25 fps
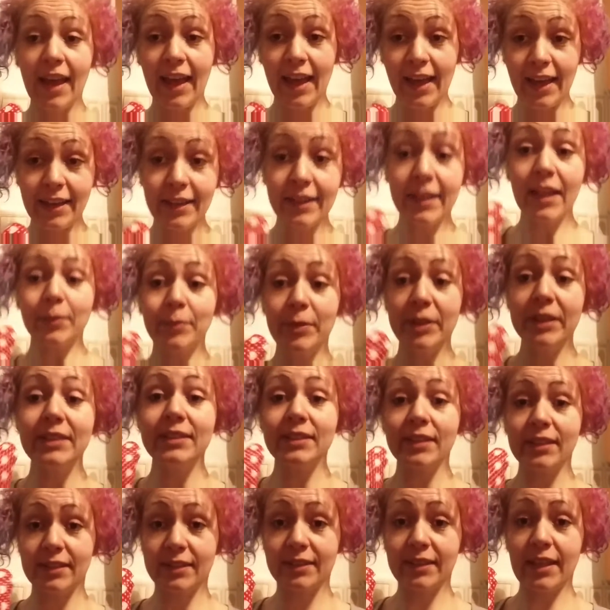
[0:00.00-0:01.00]
and a big
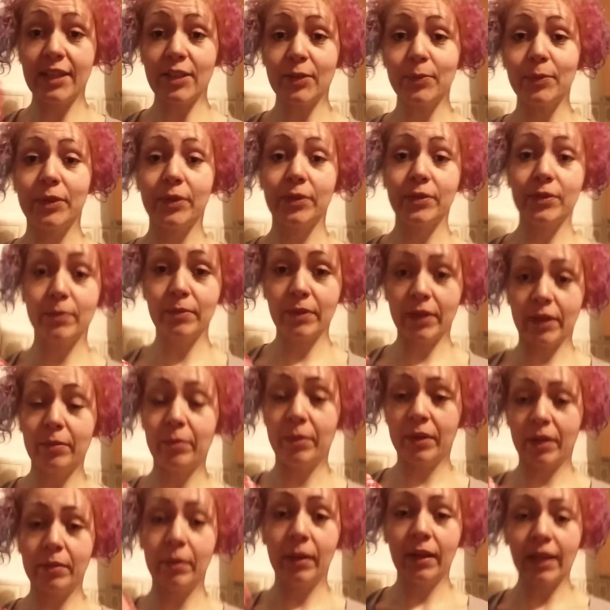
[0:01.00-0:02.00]
success because my
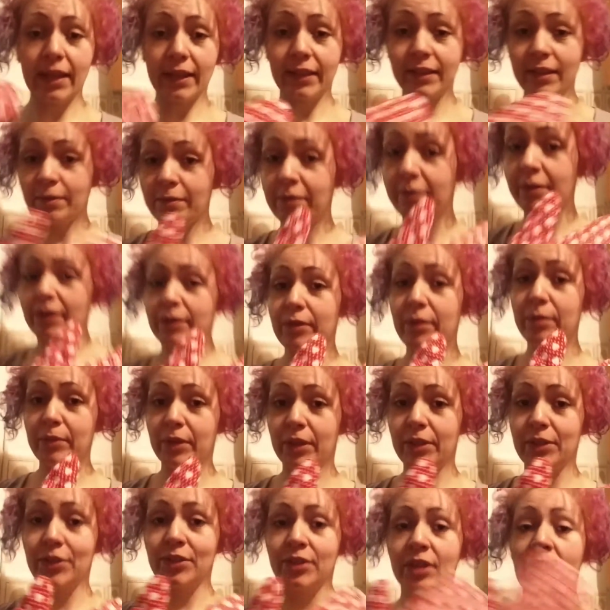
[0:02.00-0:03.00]
mom liked them very
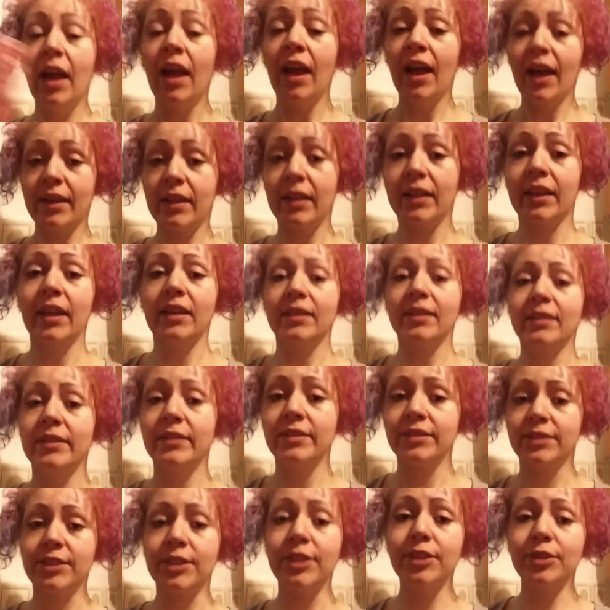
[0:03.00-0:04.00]
much and again
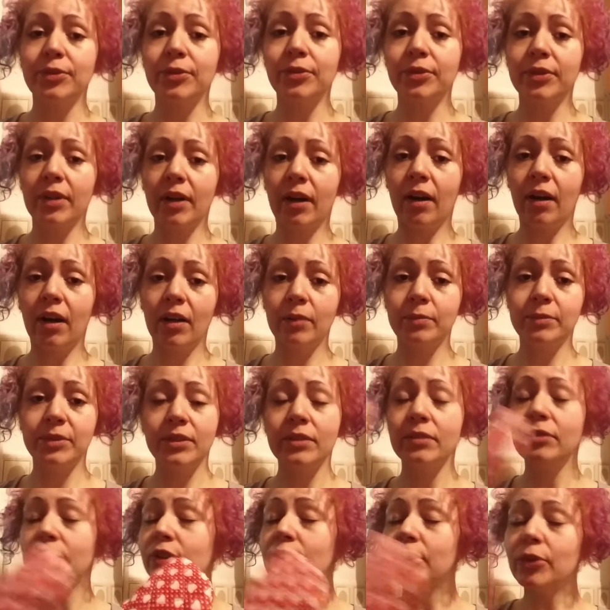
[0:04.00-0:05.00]
zero
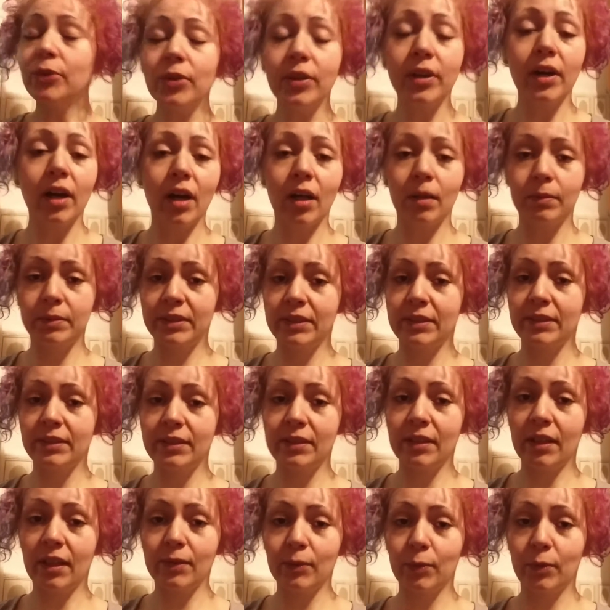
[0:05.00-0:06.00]
carbs no carbs
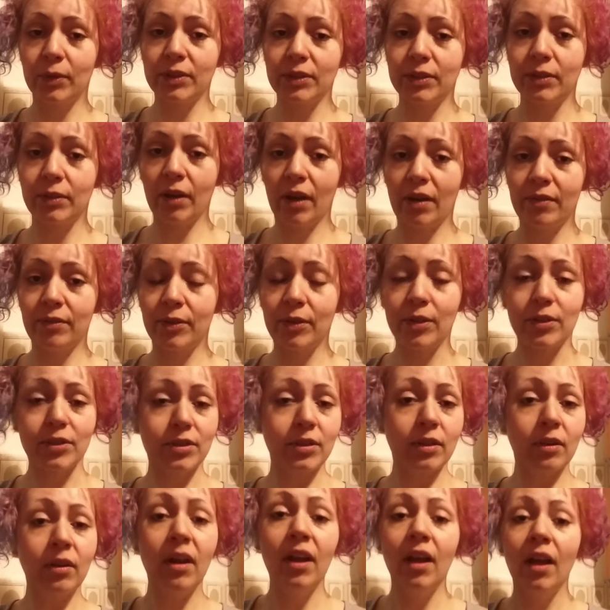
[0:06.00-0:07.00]
inside whatsoever
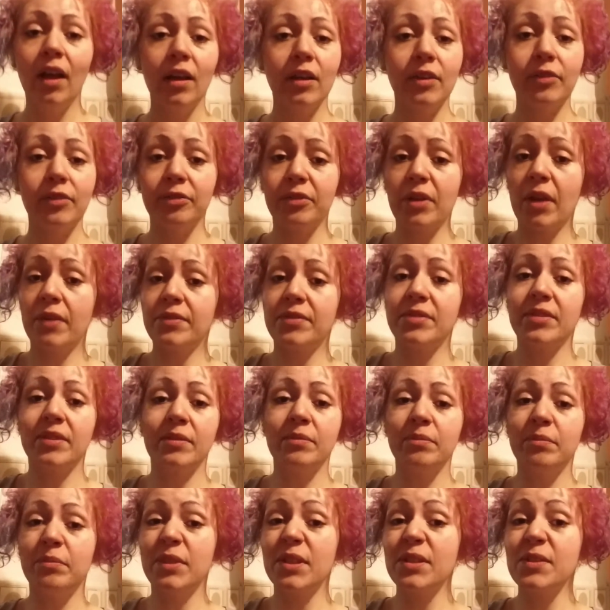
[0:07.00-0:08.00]
so if you have
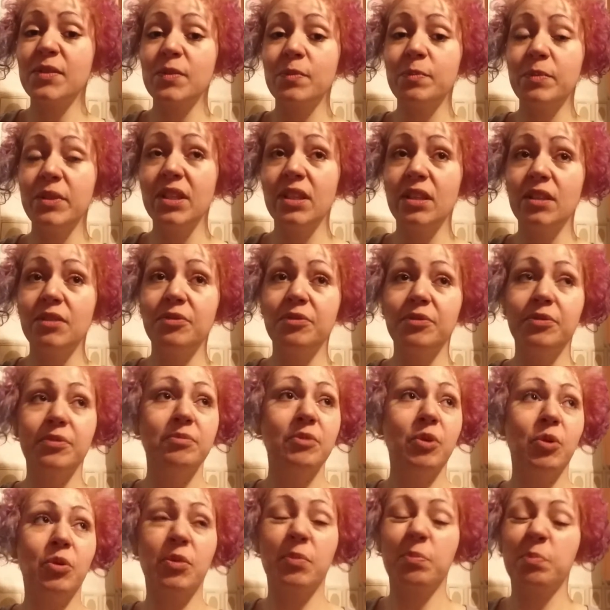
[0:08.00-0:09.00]
some minced
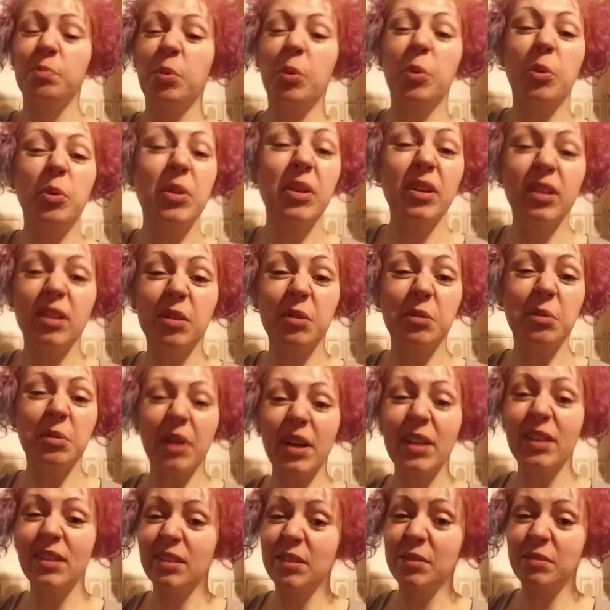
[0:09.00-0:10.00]
beef or pork
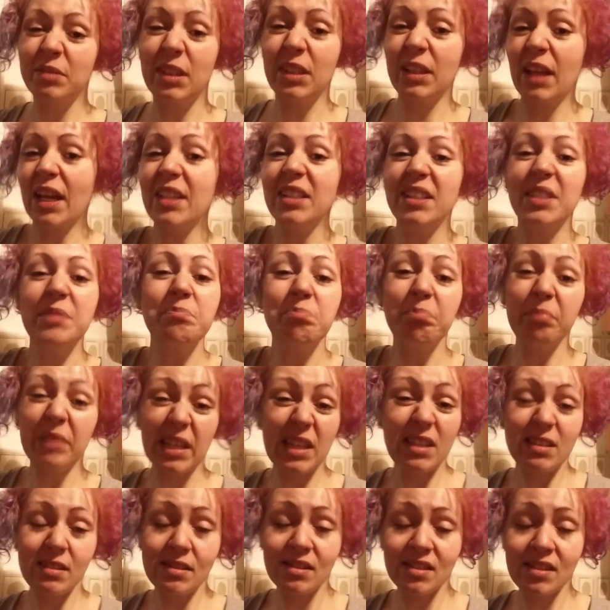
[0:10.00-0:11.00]
or anything really anything
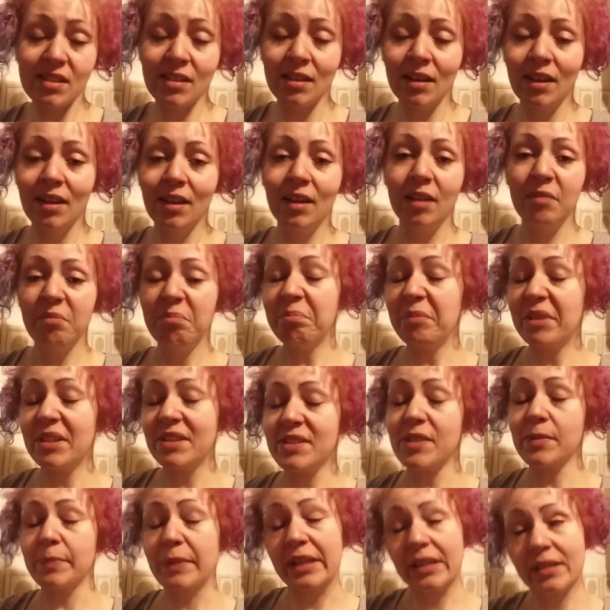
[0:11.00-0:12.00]
mince
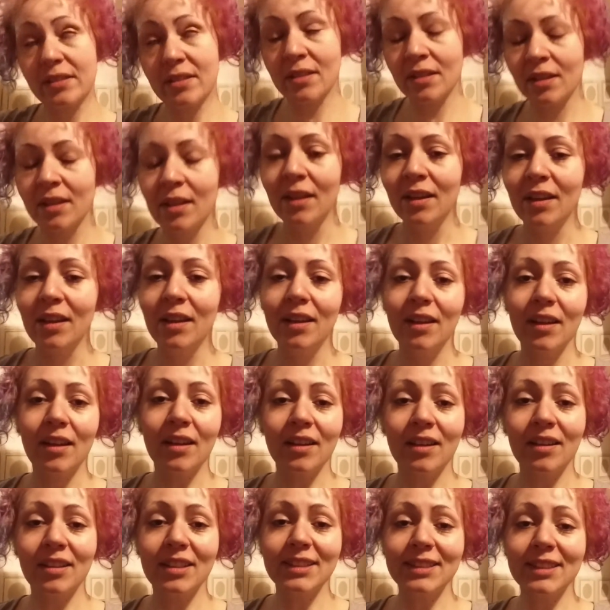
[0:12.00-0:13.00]
mince mix
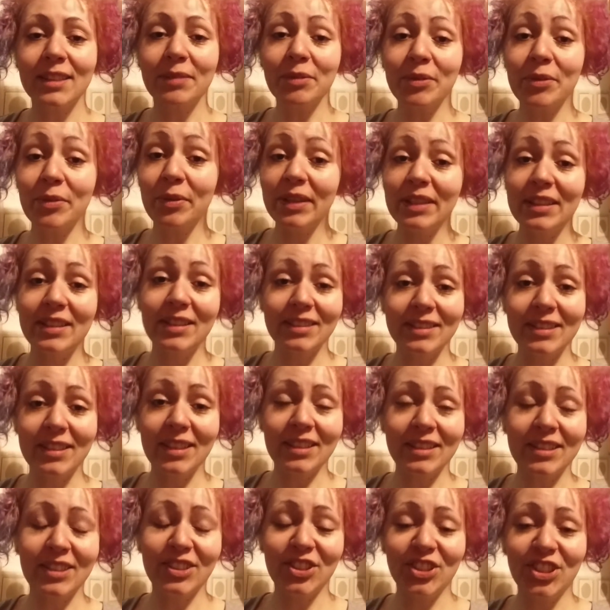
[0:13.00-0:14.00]
uh, some grated
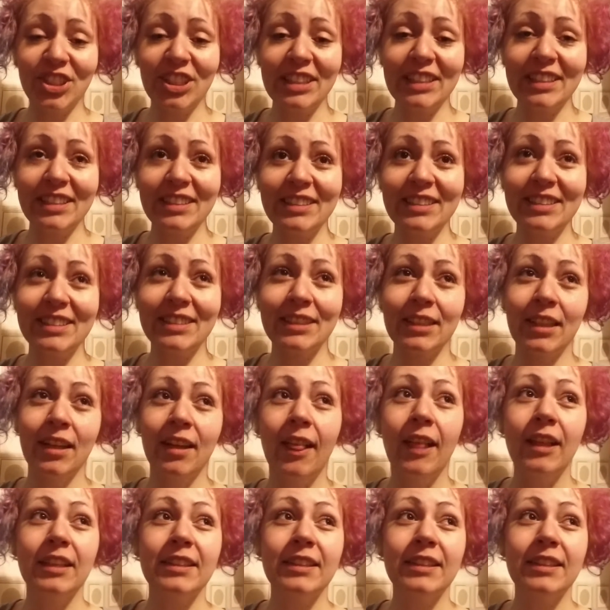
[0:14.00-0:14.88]
uh, cheese